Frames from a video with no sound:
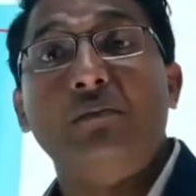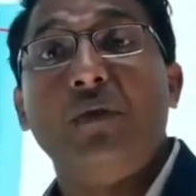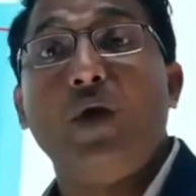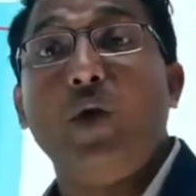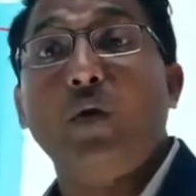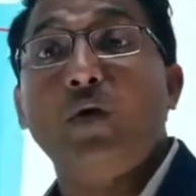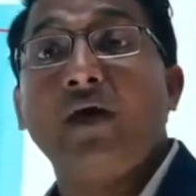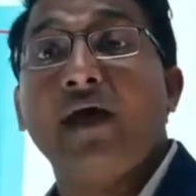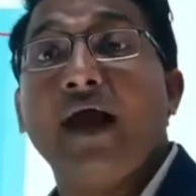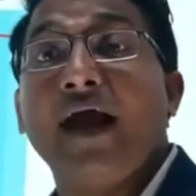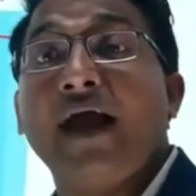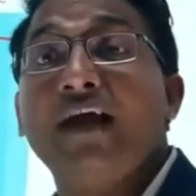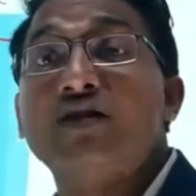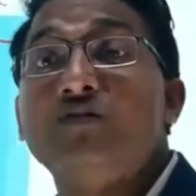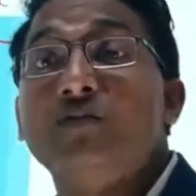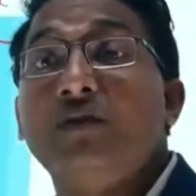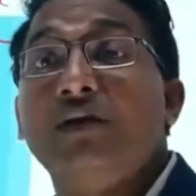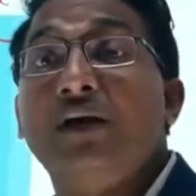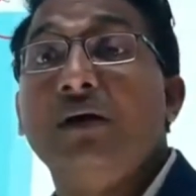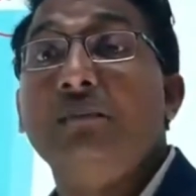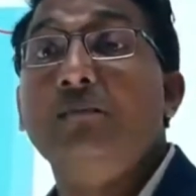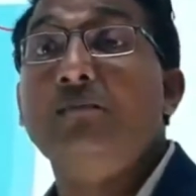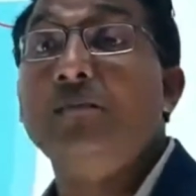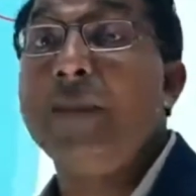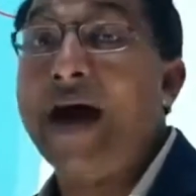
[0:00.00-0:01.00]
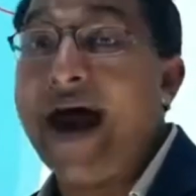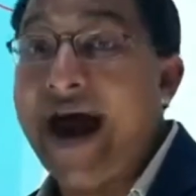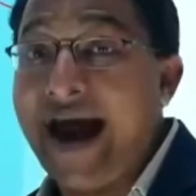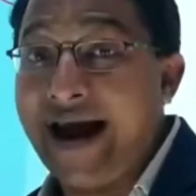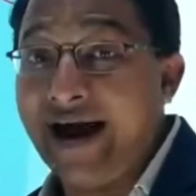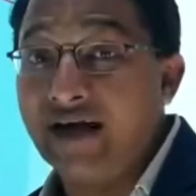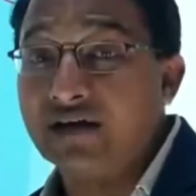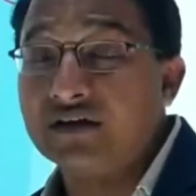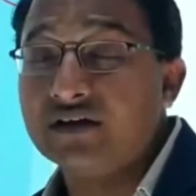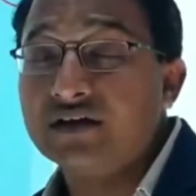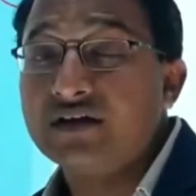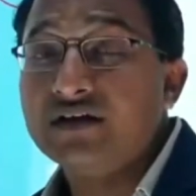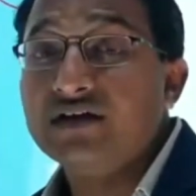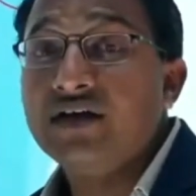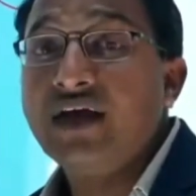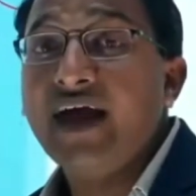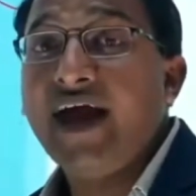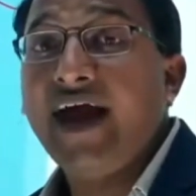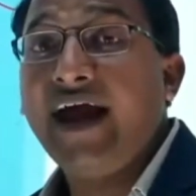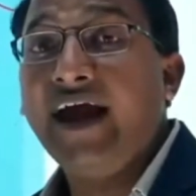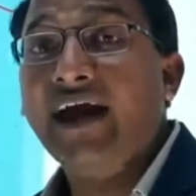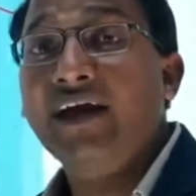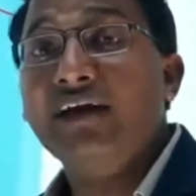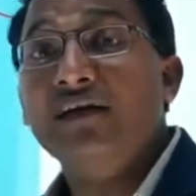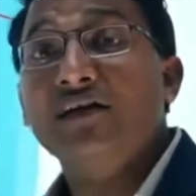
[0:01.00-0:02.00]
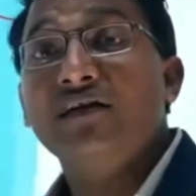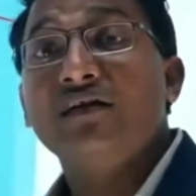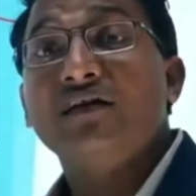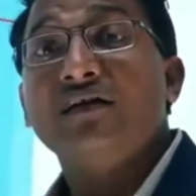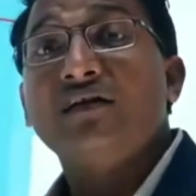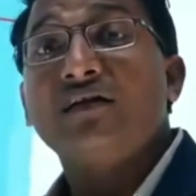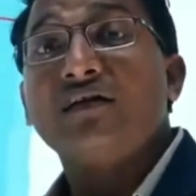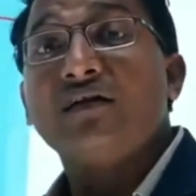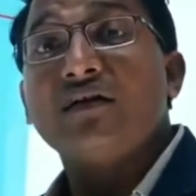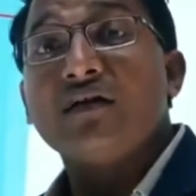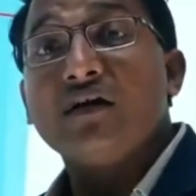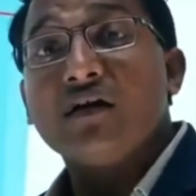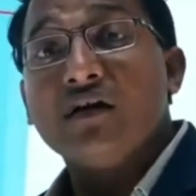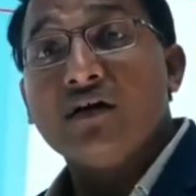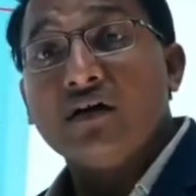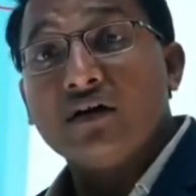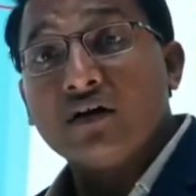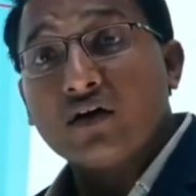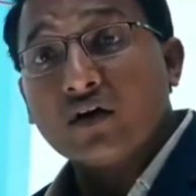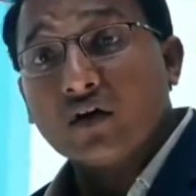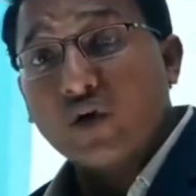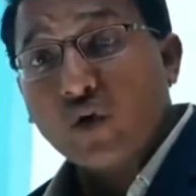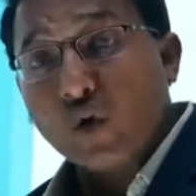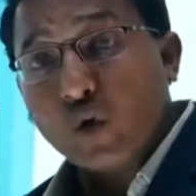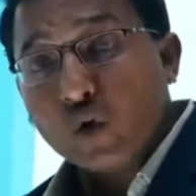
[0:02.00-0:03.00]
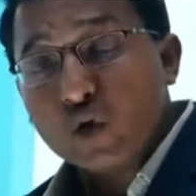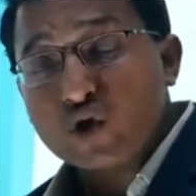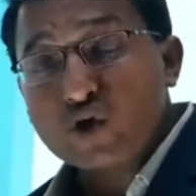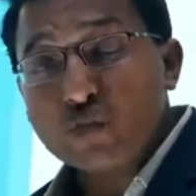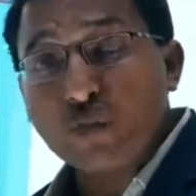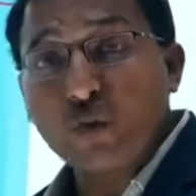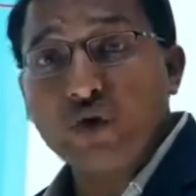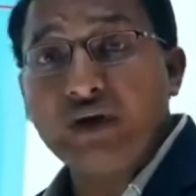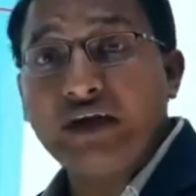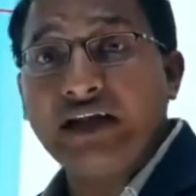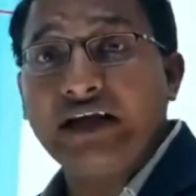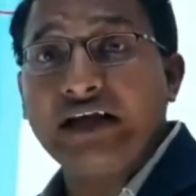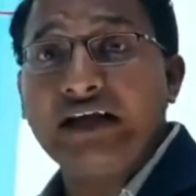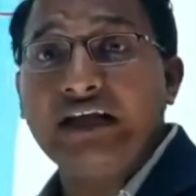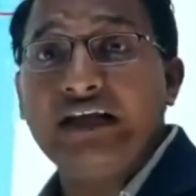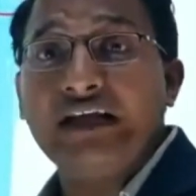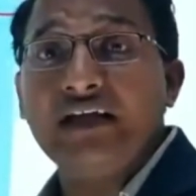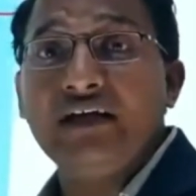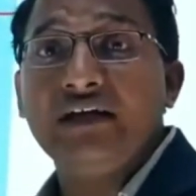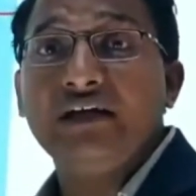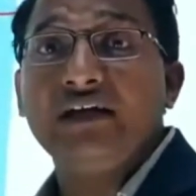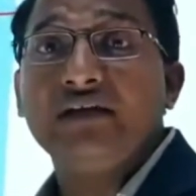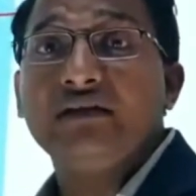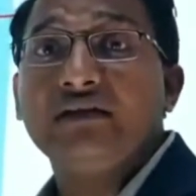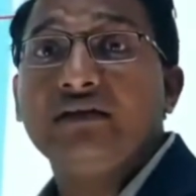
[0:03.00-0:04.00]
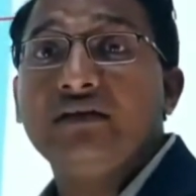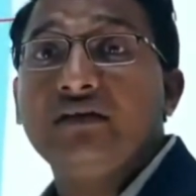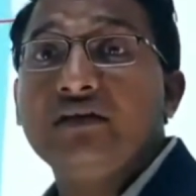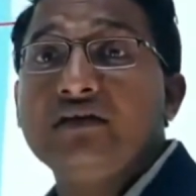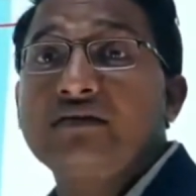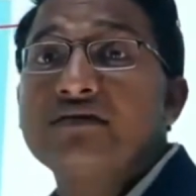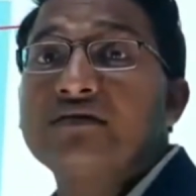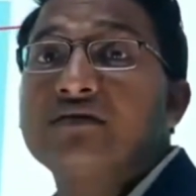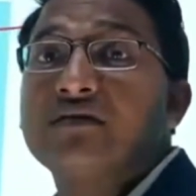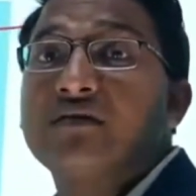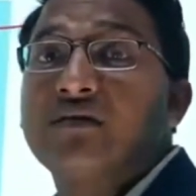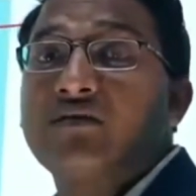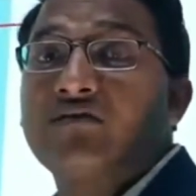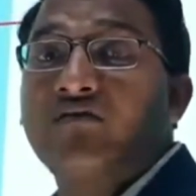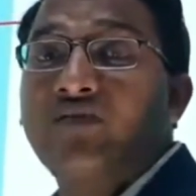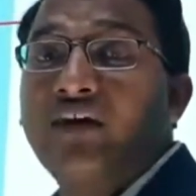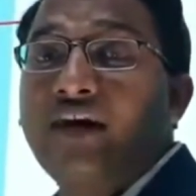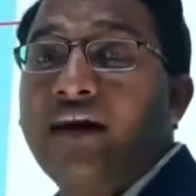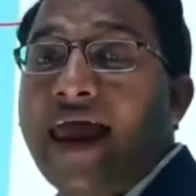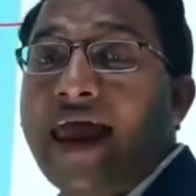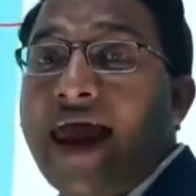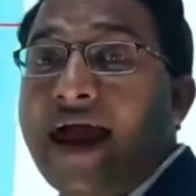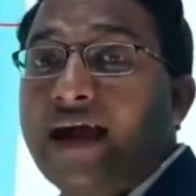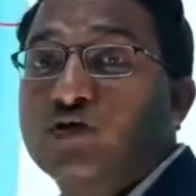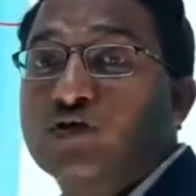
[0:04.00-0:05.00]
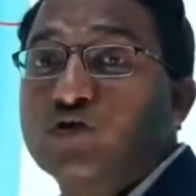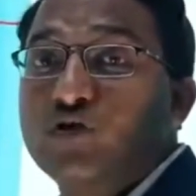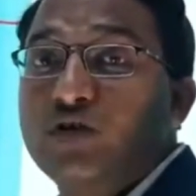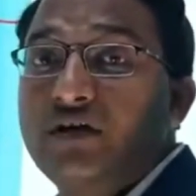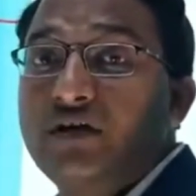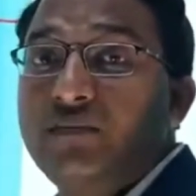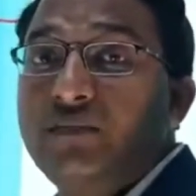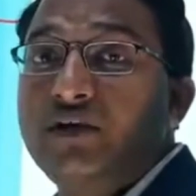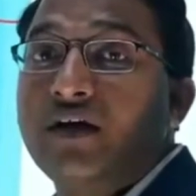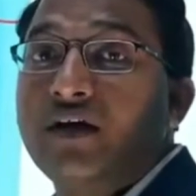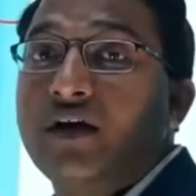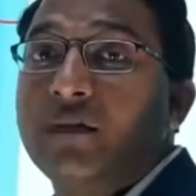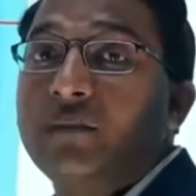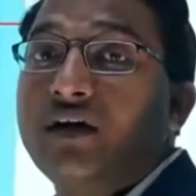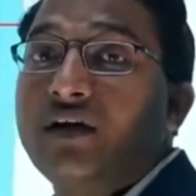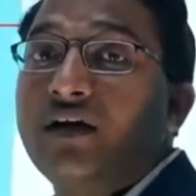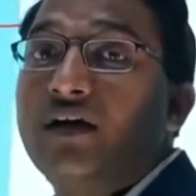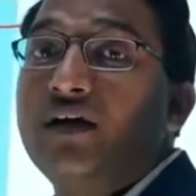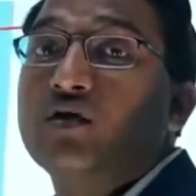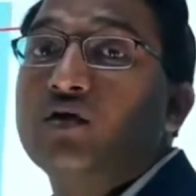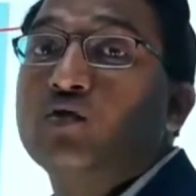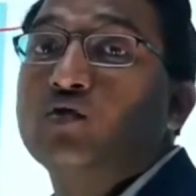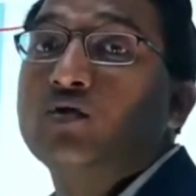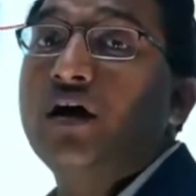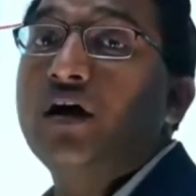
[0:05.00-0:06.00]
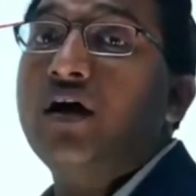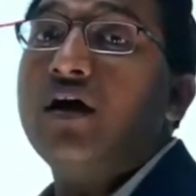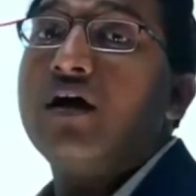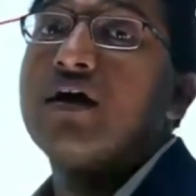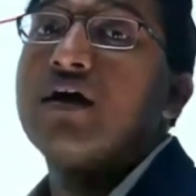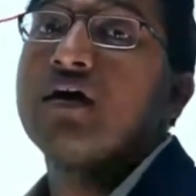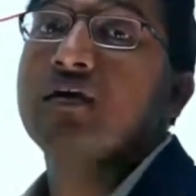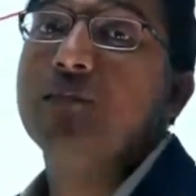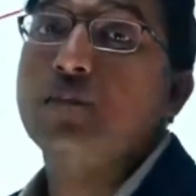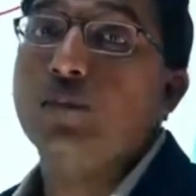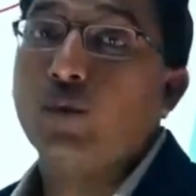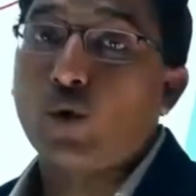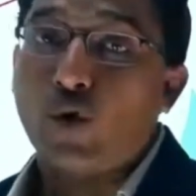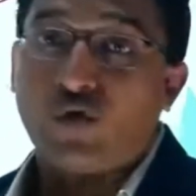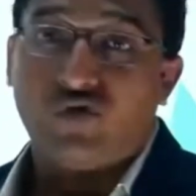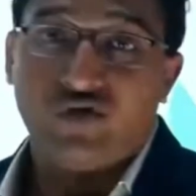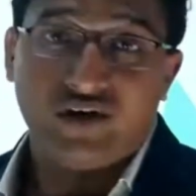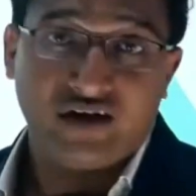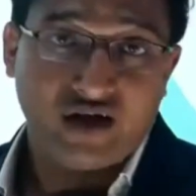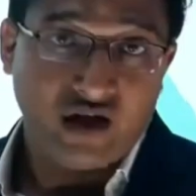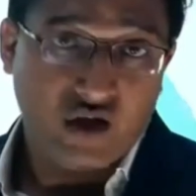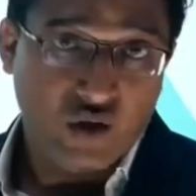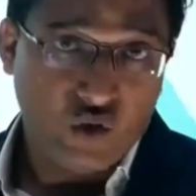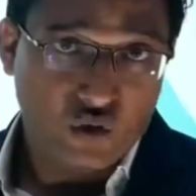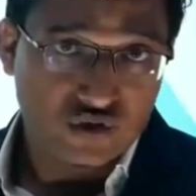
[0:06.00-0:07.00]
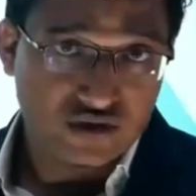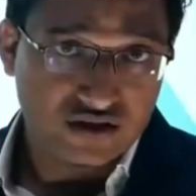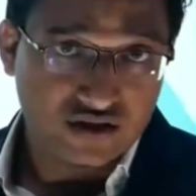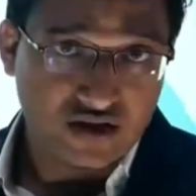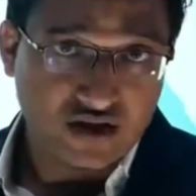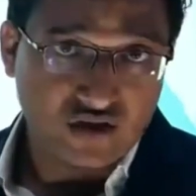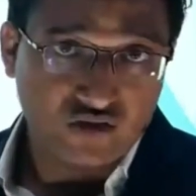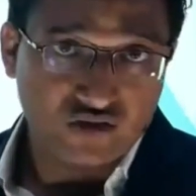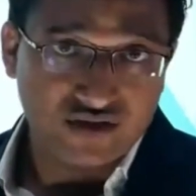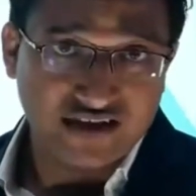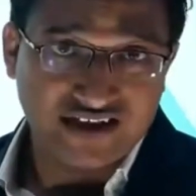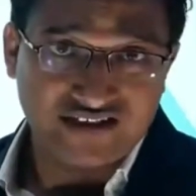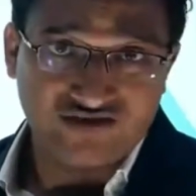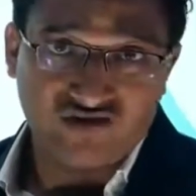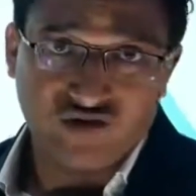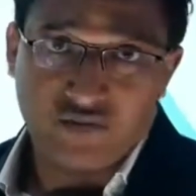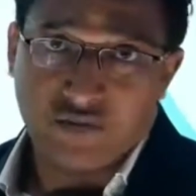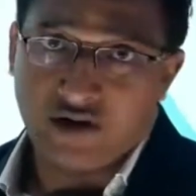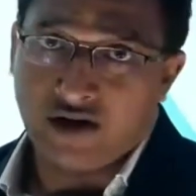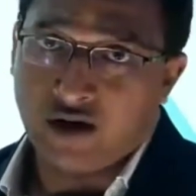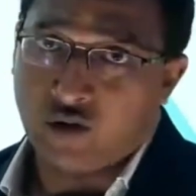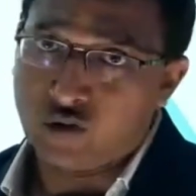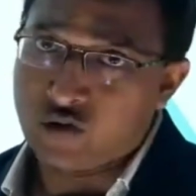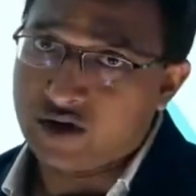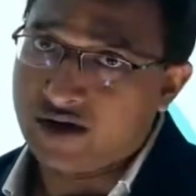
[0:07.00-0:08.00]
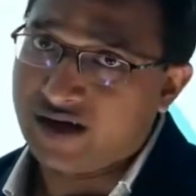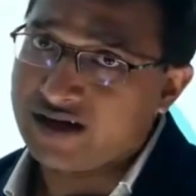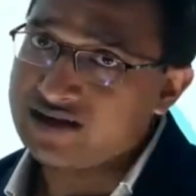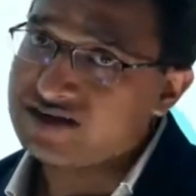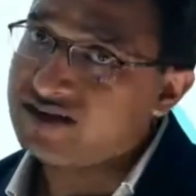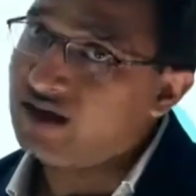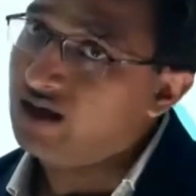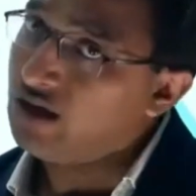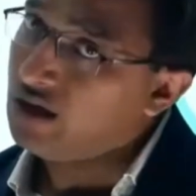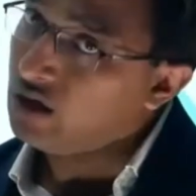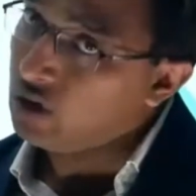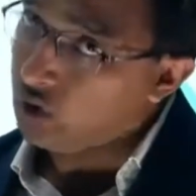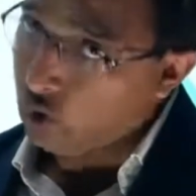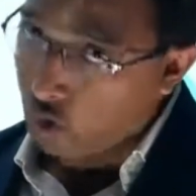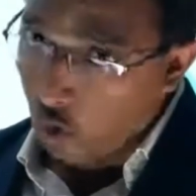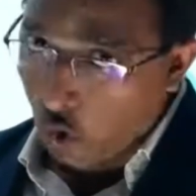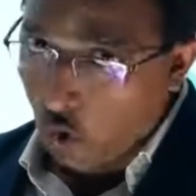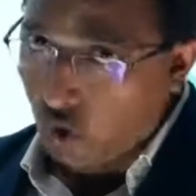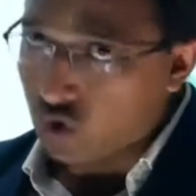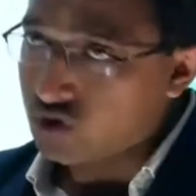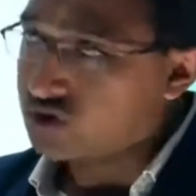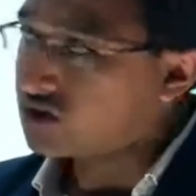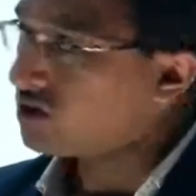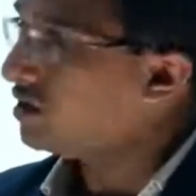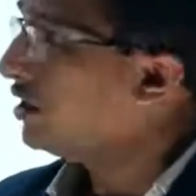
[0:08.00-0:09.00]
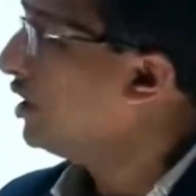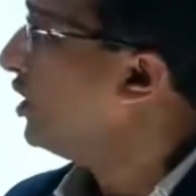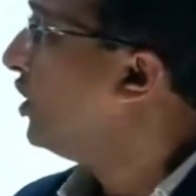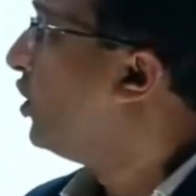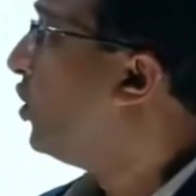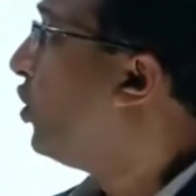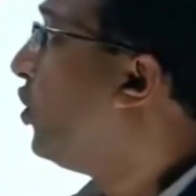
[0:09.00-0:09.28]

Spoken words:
amount has become bad, and correspondingly this will actually be coming into the profit and loss account. This will be counted as the loss,